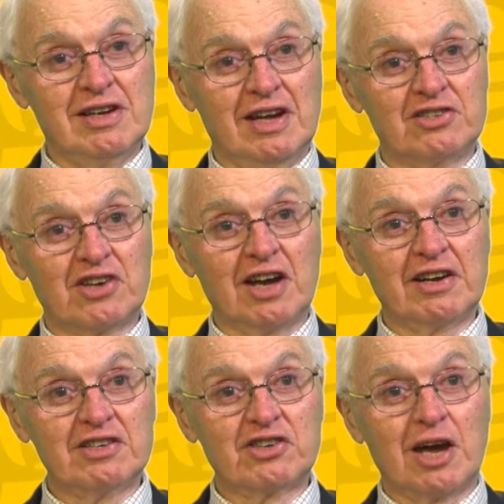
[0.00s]

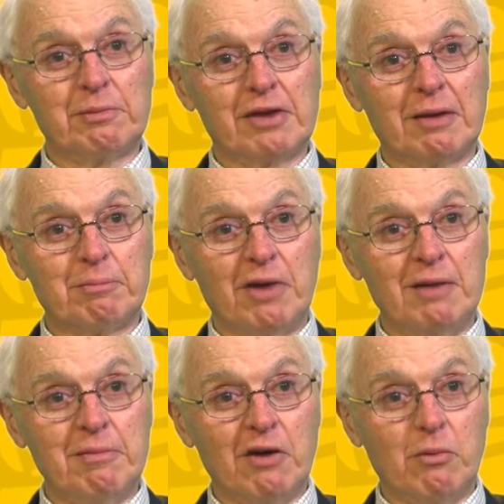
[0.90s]
entirely typed up by
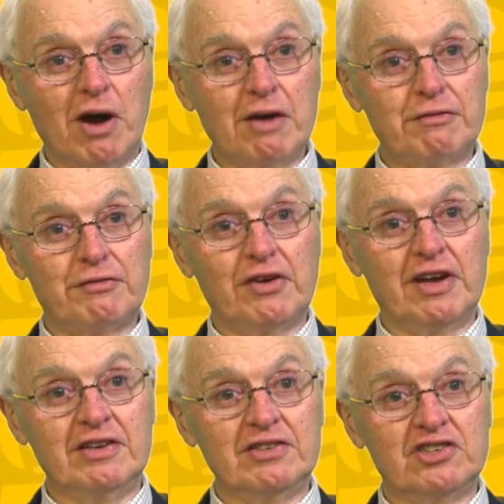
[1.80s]
my wife,
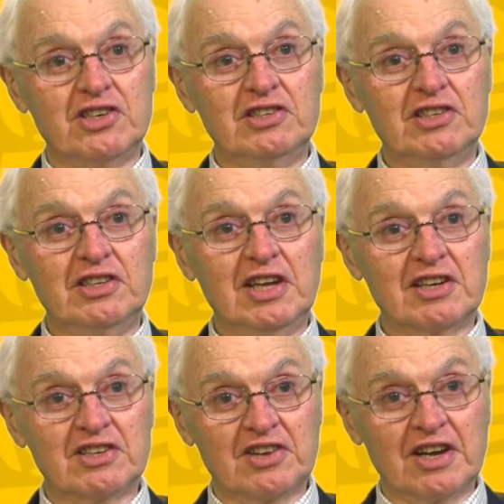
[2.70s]
and she did the
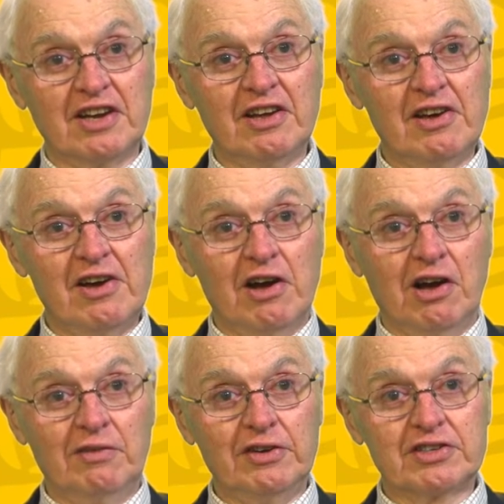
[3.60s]
editing
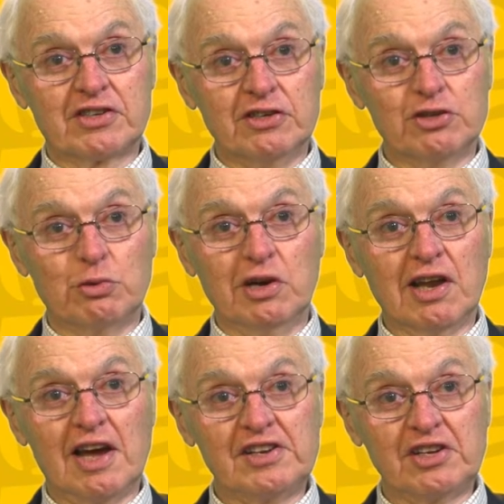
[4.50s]
of it as well.
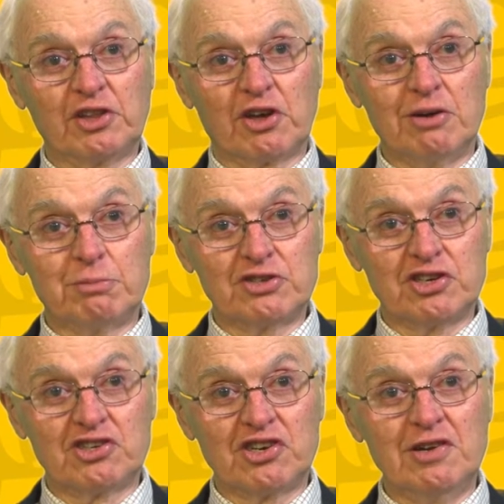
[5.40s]
I did the
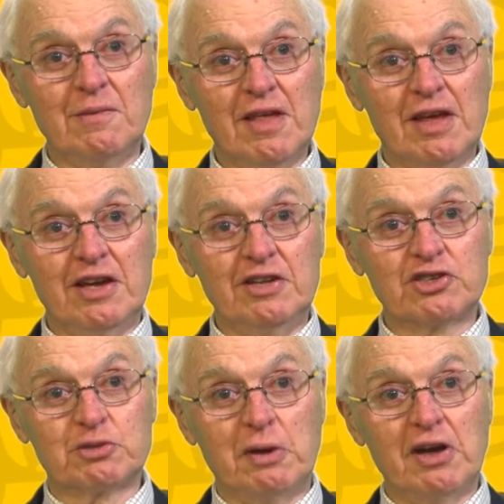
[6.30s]
composition in
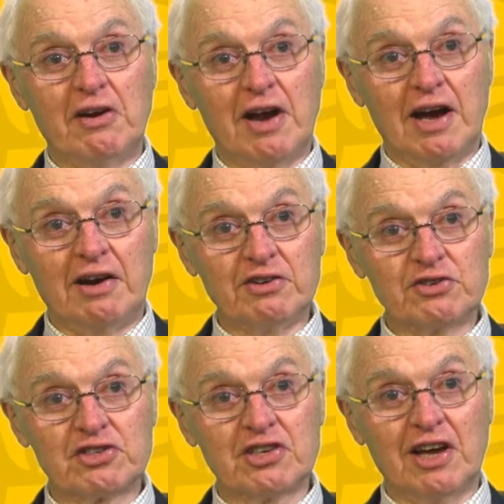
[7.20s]
spare
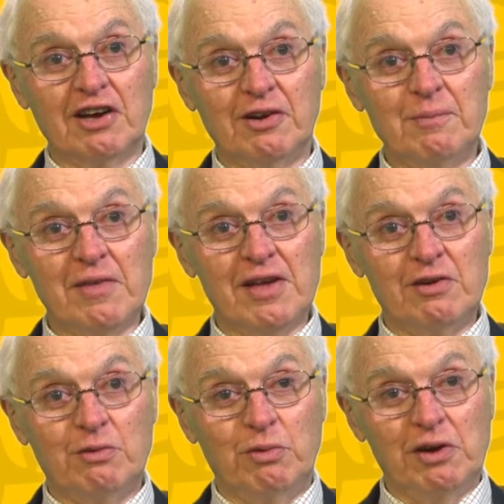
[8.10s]
hours
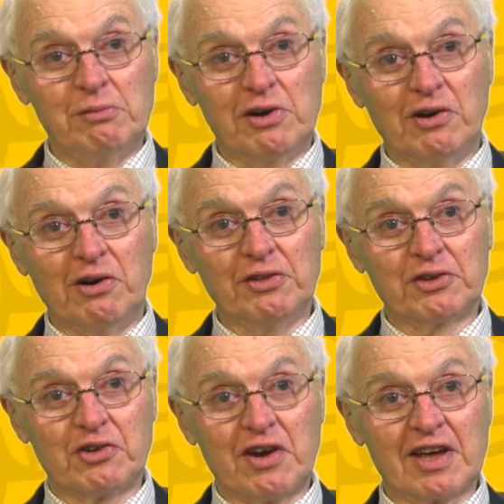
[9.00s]
when we were on the
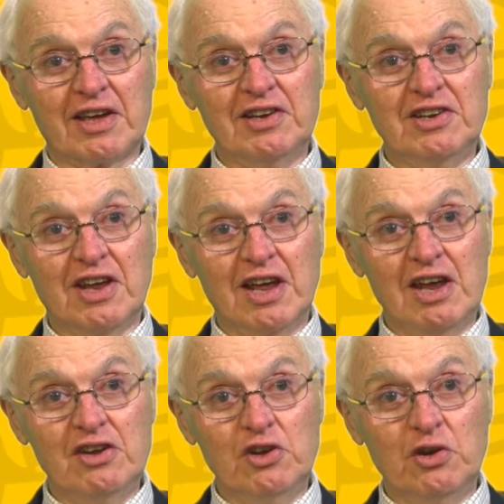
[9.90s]
track
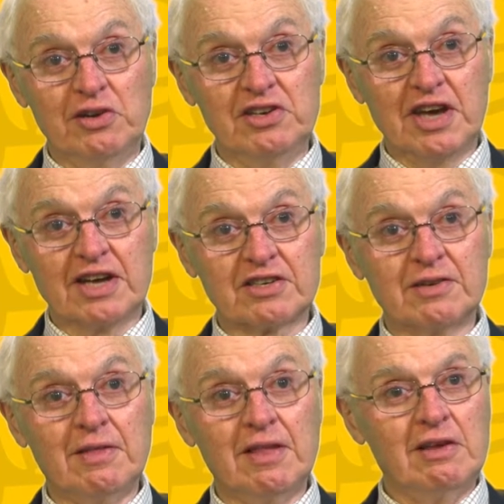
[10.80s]
in Nui Dat.
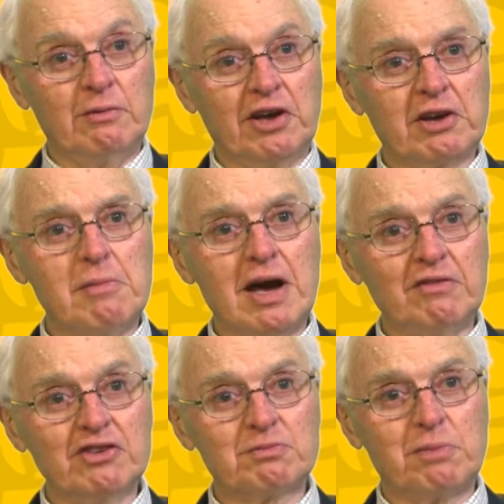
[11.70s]
We had a
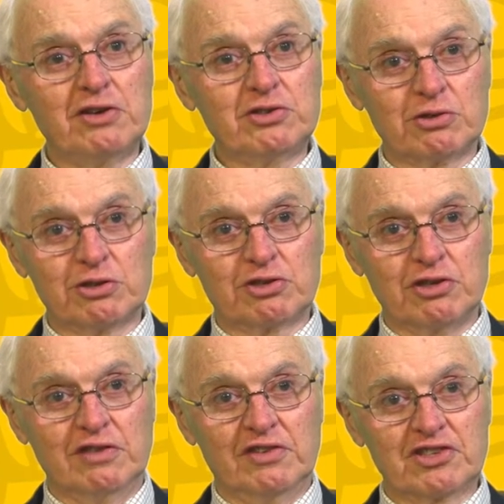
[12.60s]
marvellous postal
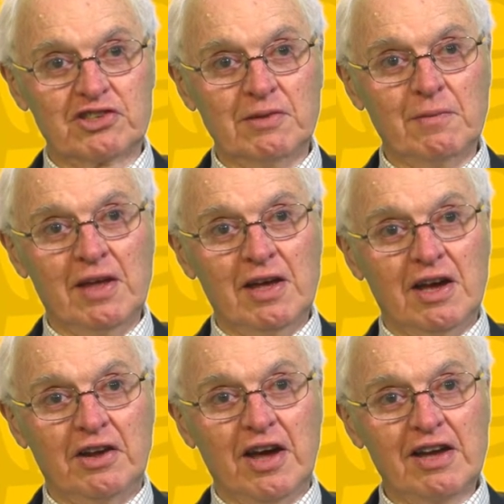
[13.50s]
service,
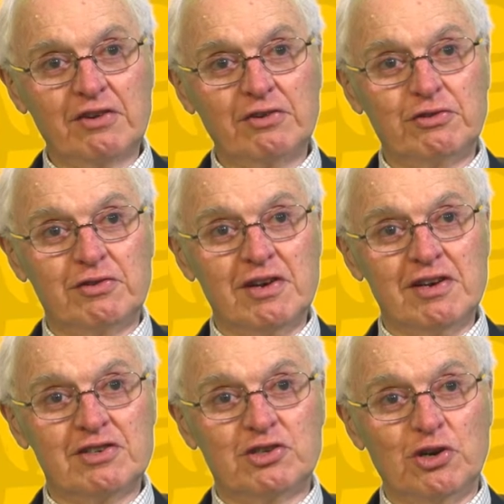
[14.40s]
and I could
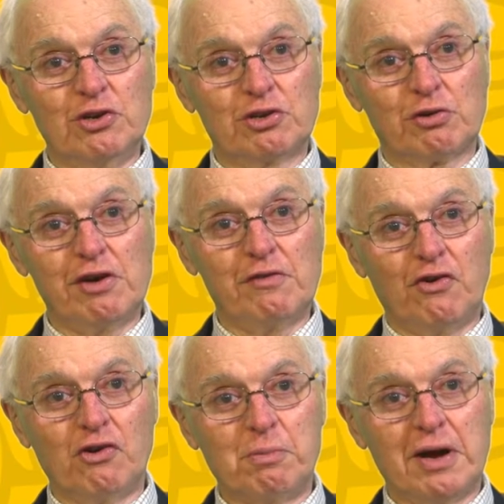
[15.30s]
do 3 or
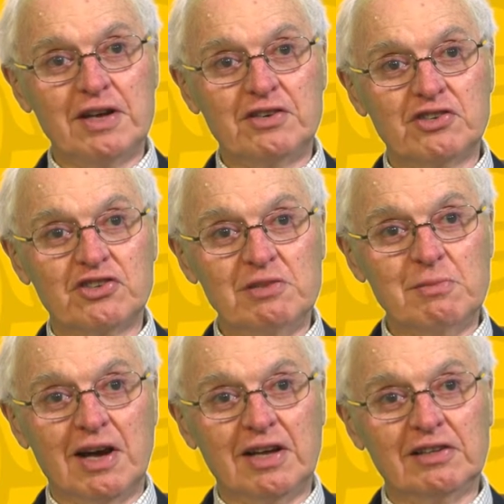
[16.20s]
4 pages in
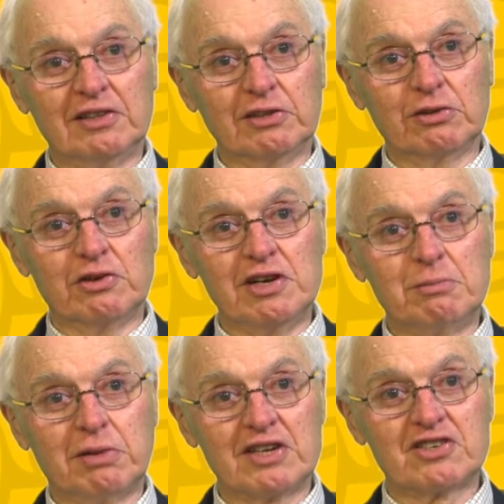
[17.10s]
my little green
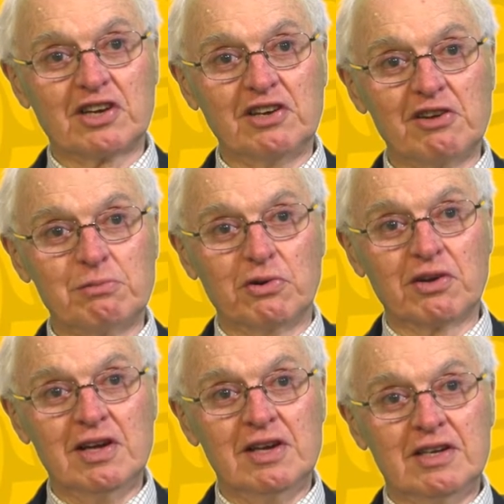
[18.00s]
plastic notebook,
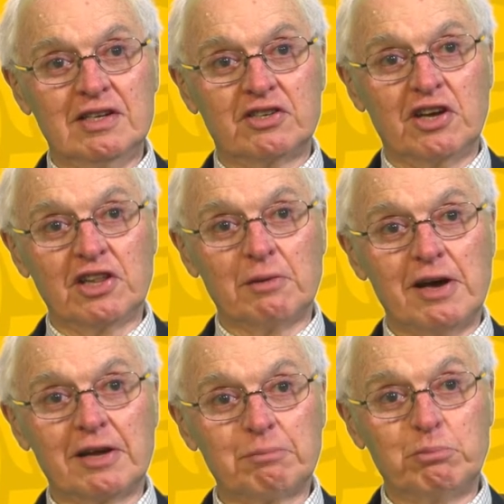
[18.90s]
tear them
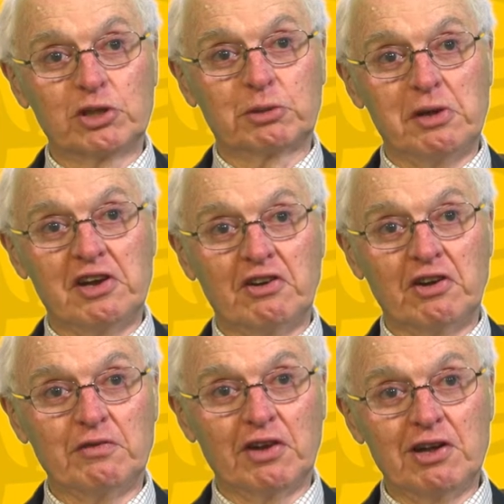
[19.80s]
out, put them in an
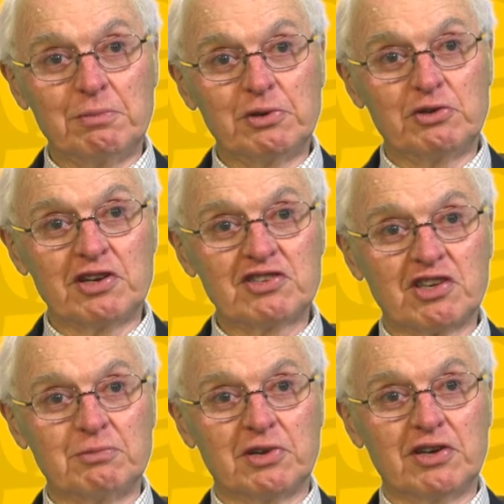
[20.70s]
envelope, address
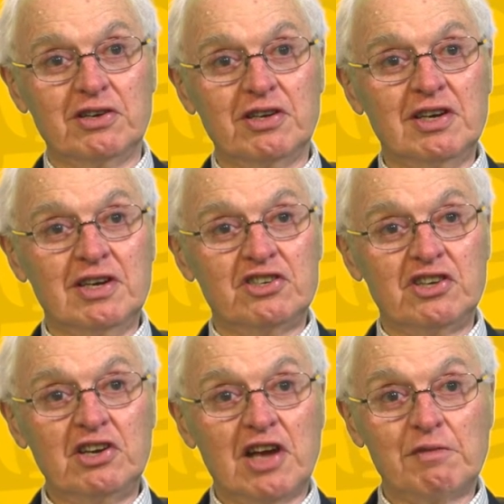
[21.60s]
them to her.
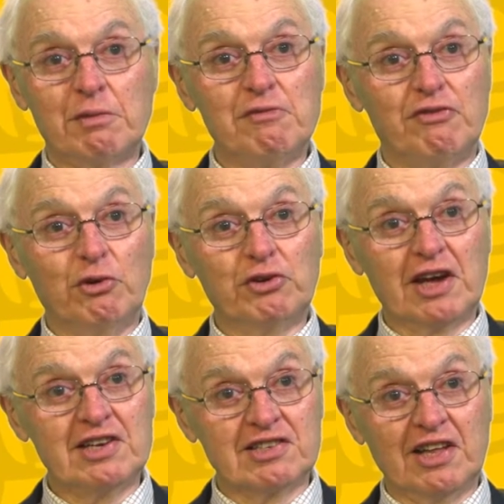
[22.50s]
She'd have them 4
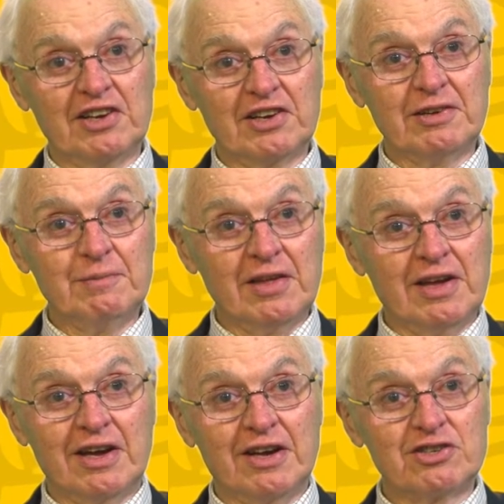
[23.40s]
days later.
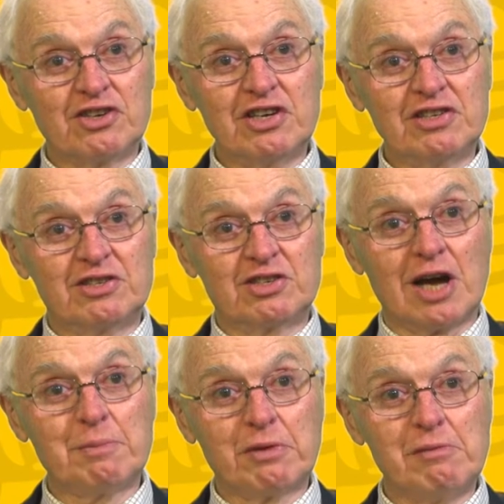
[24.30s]
She'd
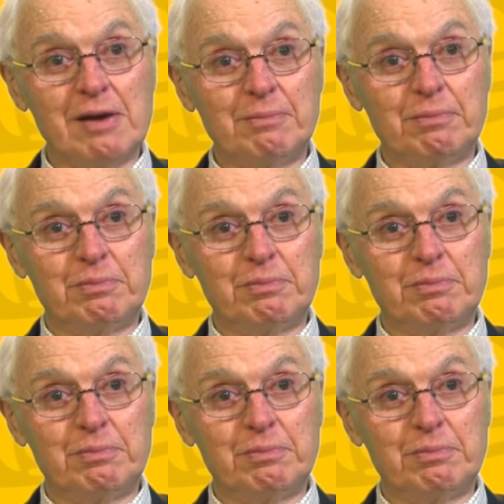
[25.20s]
type them up,